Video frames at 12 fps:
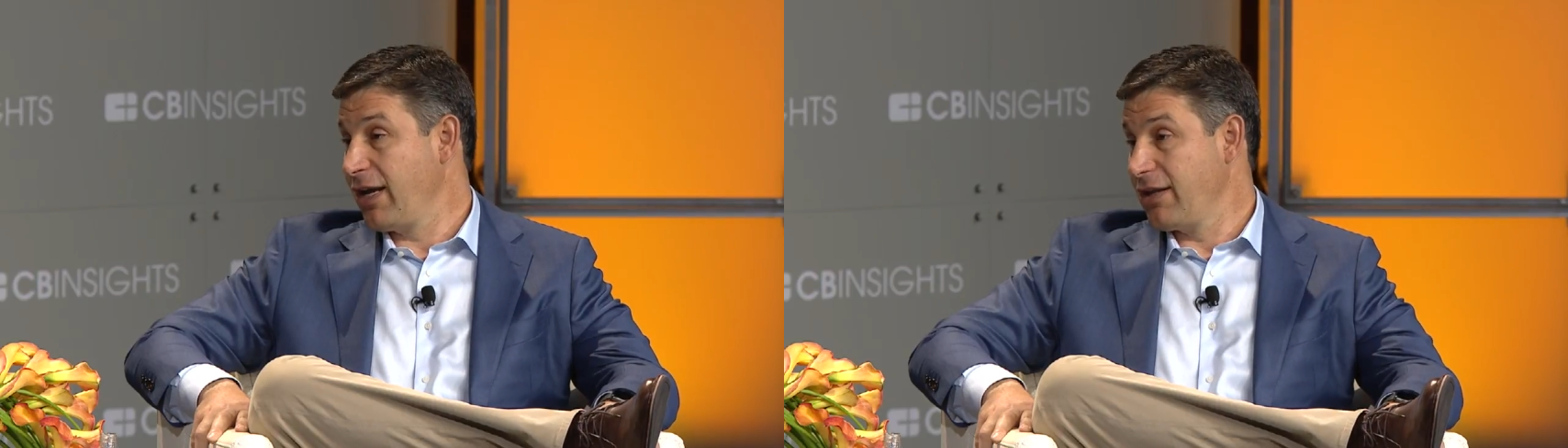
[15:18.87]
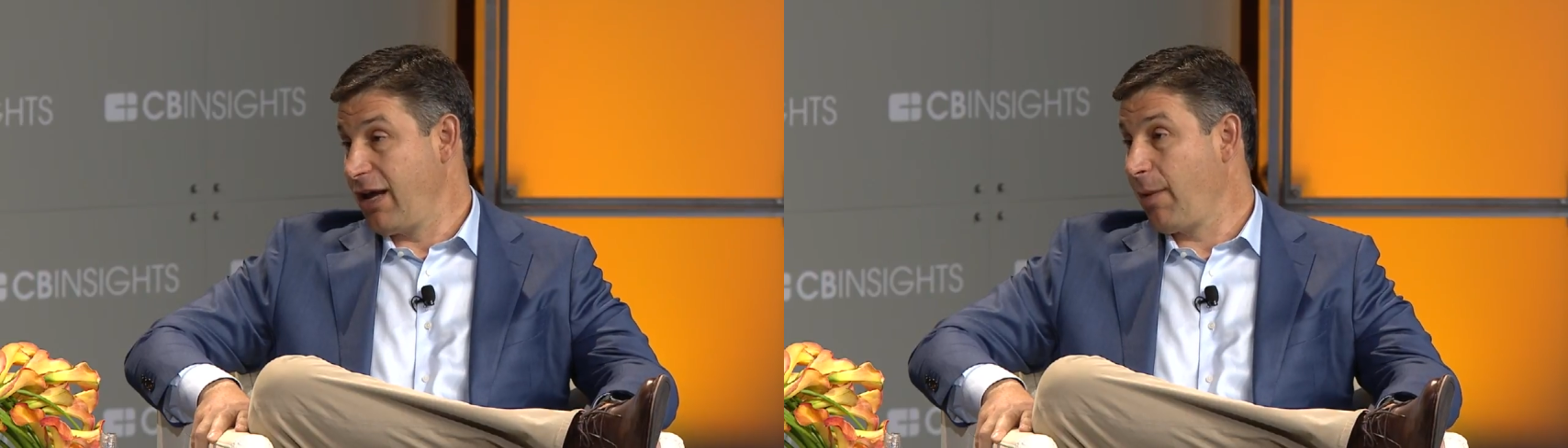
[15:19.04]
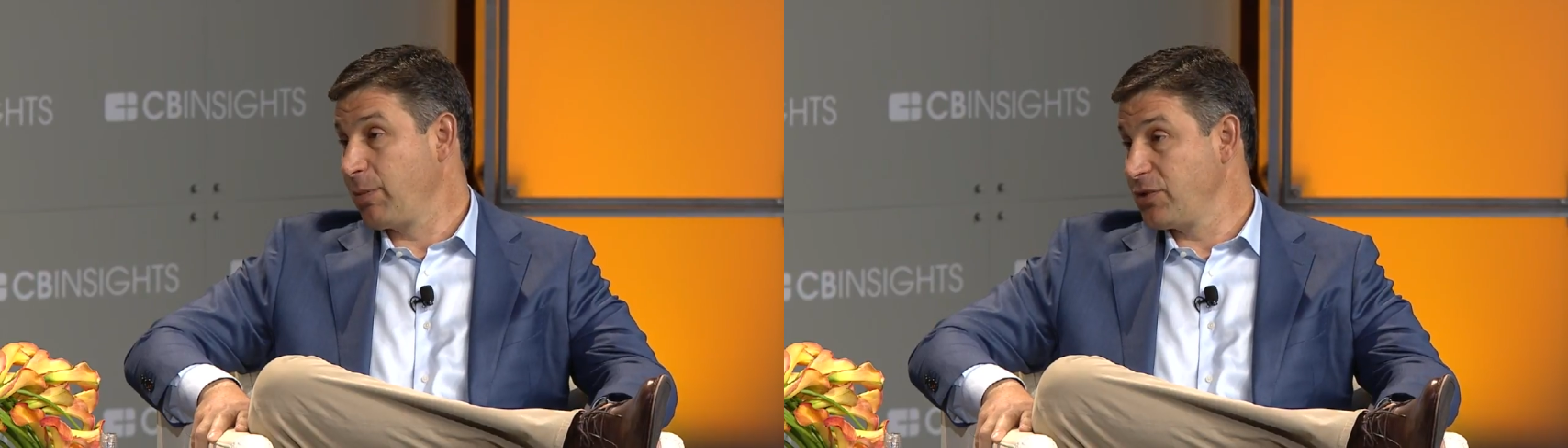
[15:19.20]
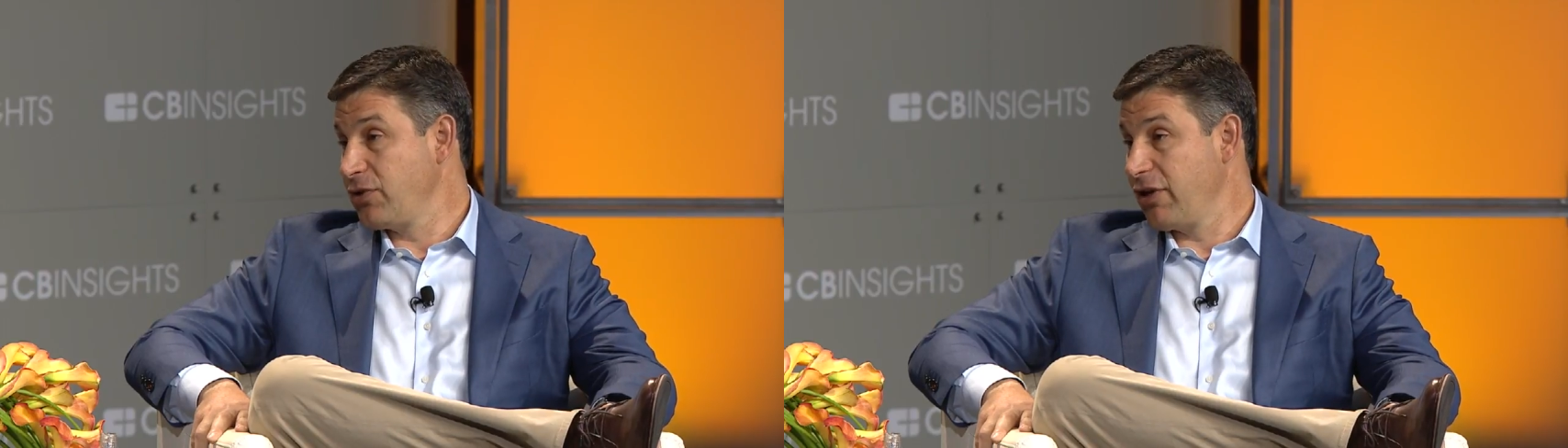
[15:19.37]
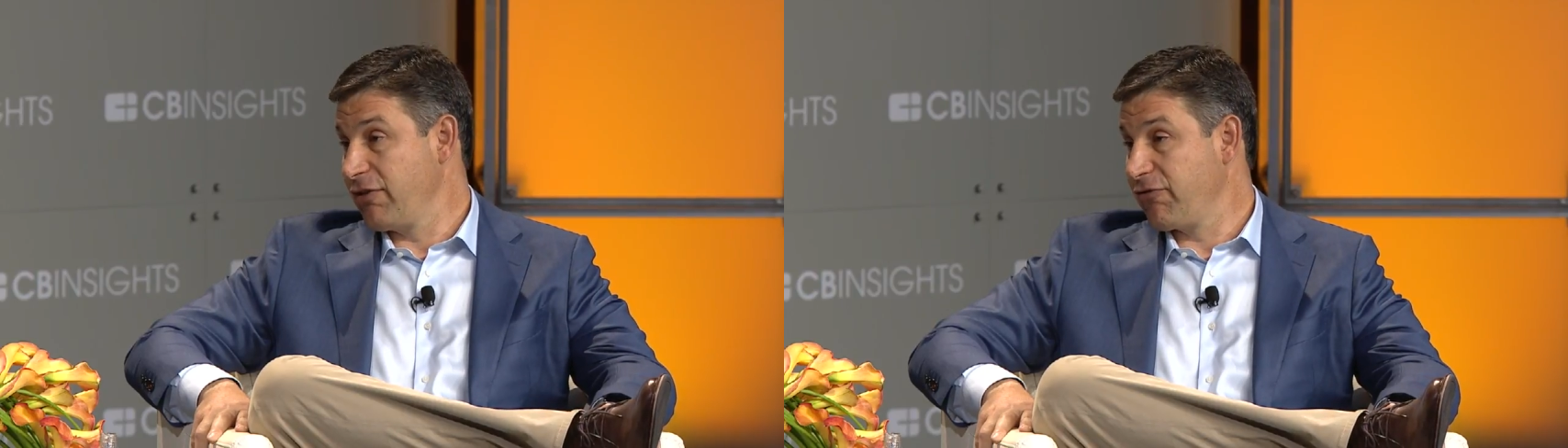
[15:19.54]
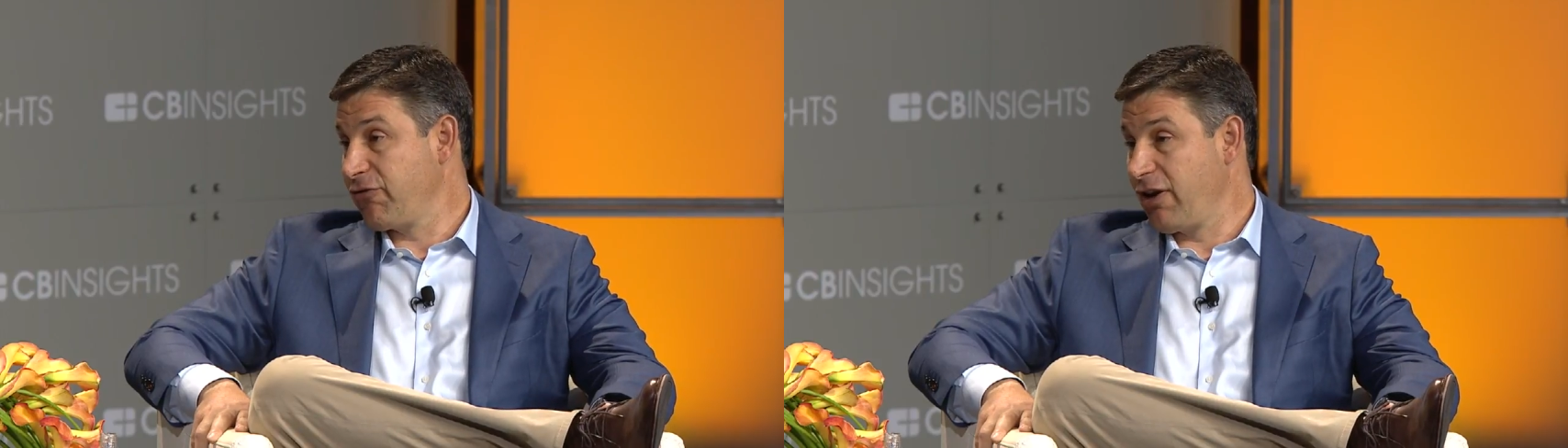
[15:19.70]
and the opportunity
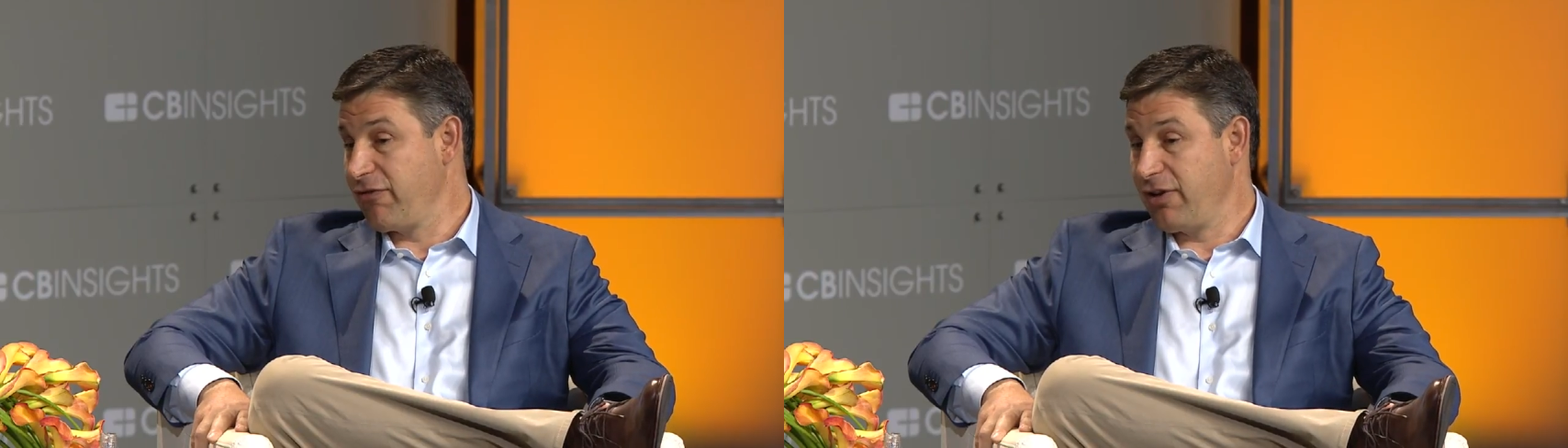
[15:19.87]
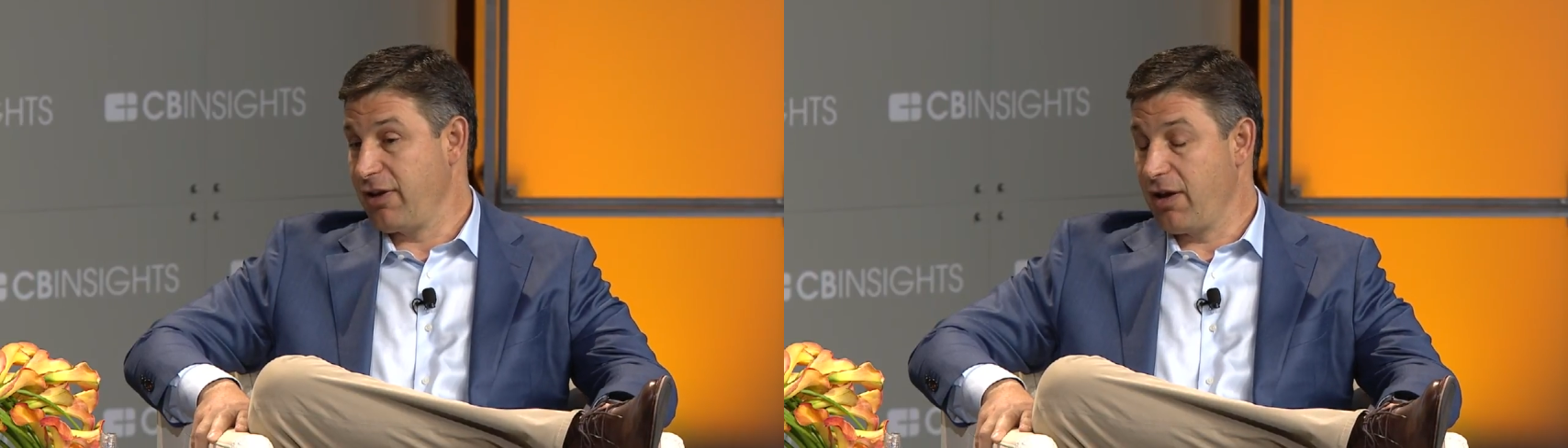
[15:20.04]
in front of it.